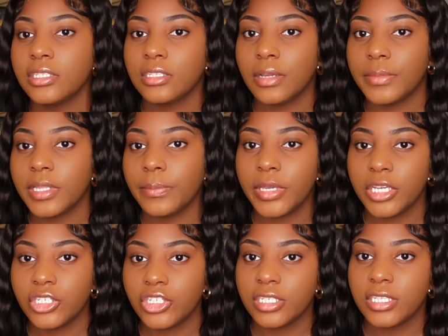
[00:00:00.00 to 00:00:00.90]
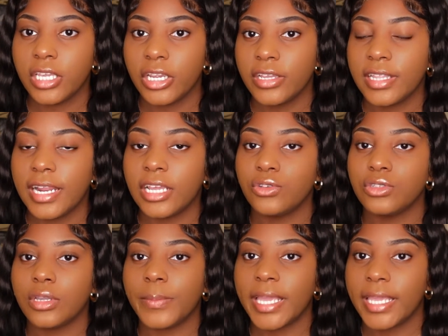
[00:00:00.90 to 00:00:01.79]
some of the pictures here that I
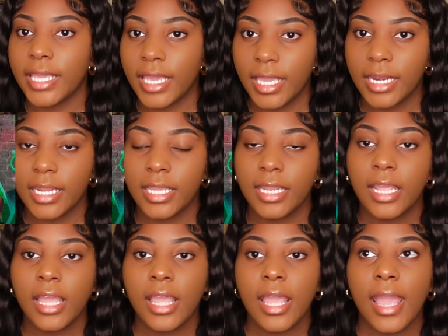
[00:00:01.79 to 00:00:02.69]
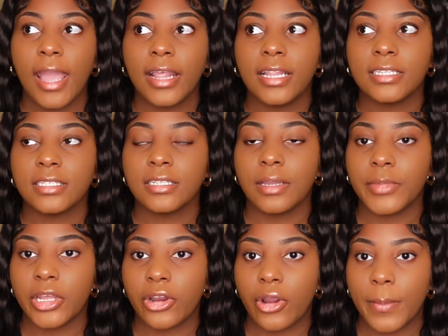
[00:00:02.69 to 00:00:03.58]
use on my Canon and then some
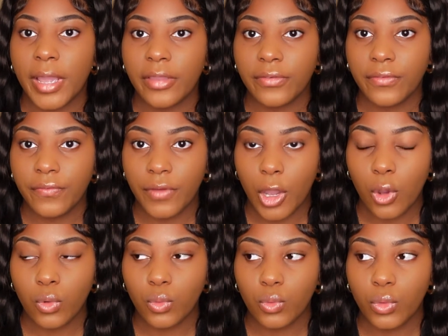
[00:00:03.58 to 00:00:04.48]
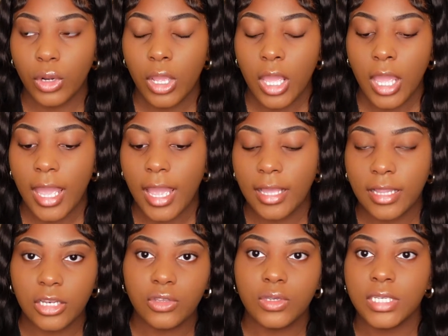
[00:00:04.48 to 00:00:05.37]
that are on my phone and
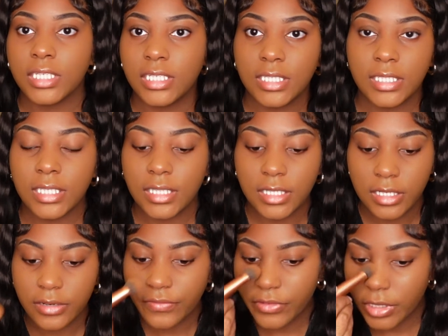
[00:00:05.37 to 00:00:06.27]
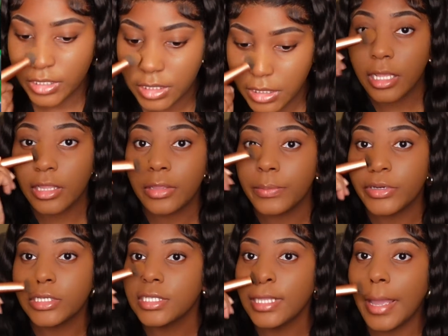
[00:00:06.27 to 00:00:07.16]
then you could just see the difference. The,
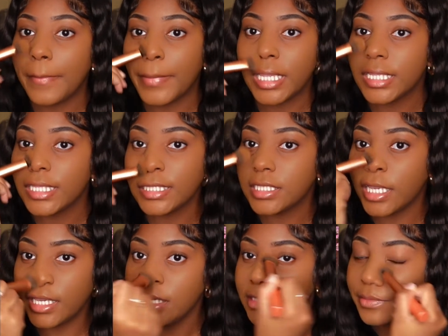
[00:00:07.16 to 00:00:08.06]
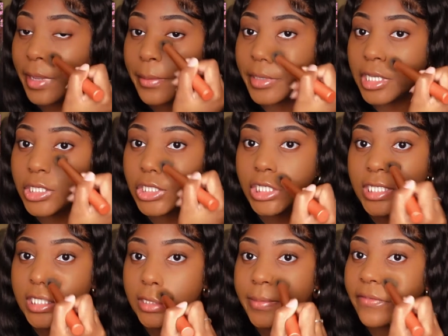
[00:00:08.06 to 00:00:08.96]
person that mainly takes my
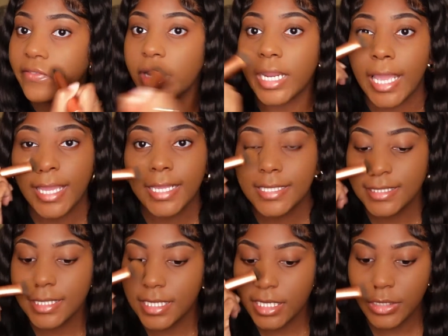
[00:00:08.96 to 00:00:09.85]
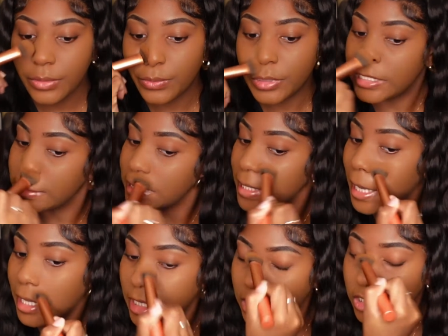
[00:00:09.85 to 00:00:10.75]
pictures is my friend Cassidy. We just
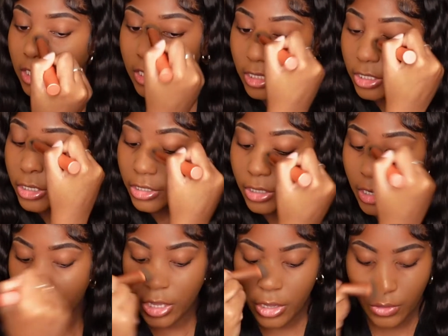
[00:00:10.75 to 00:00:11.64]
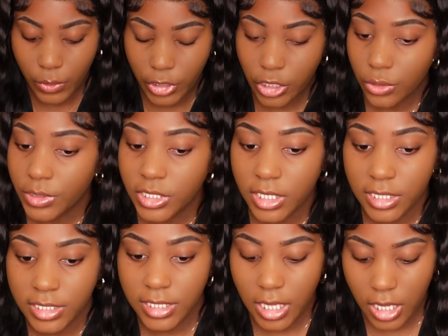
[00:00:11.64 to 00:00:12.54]
get each other. We know each
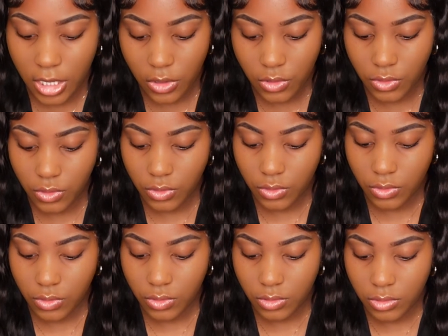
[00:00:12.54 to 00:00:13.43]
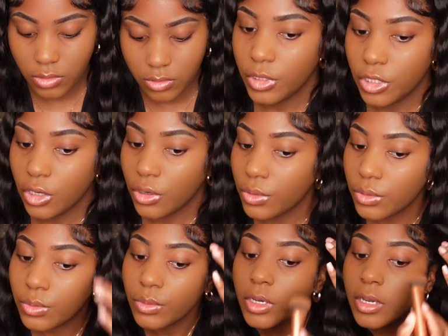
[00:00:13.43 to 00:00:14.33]
other's angles. We
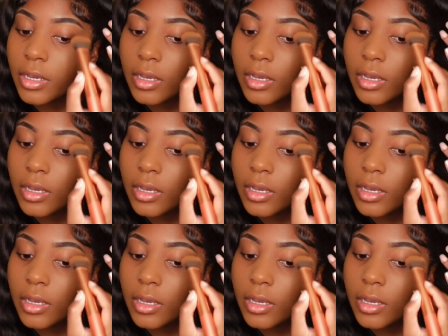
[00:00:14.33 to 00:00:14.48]
know,